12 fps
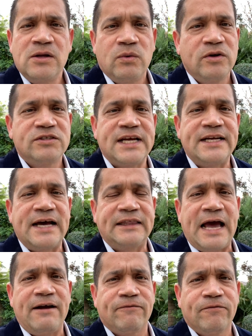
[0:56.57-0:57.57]
We'll send out
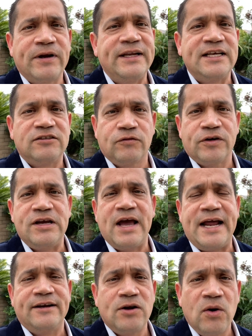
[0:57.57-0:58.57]
that free list for you
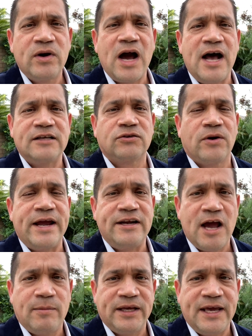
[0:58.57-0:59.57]
at no cost or any
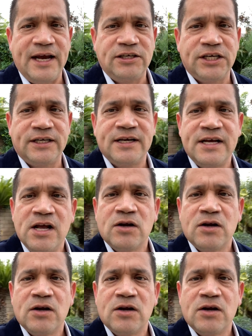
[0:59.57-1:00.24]
obligation.